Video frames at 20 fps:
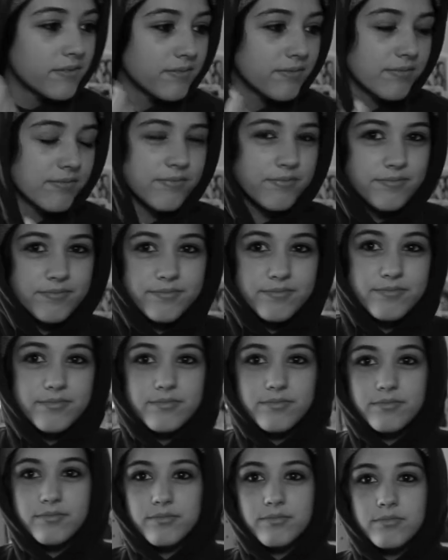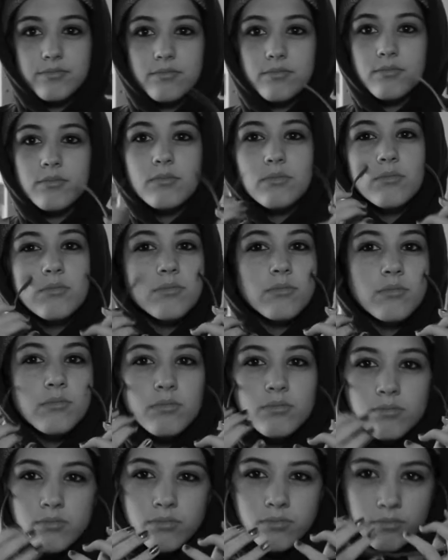
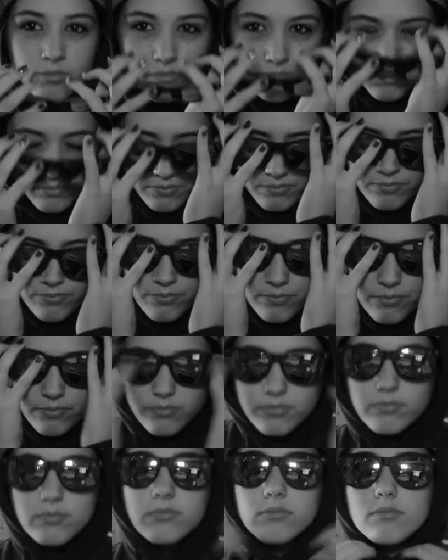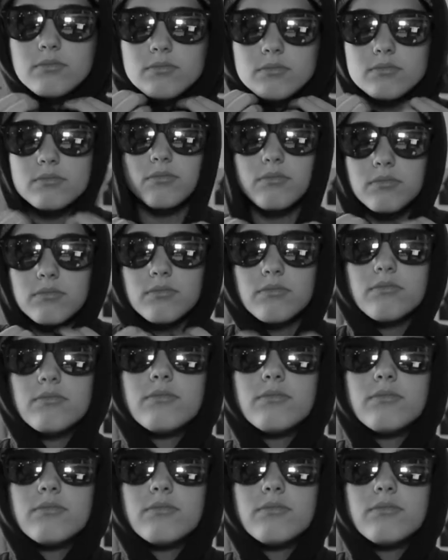[no speech]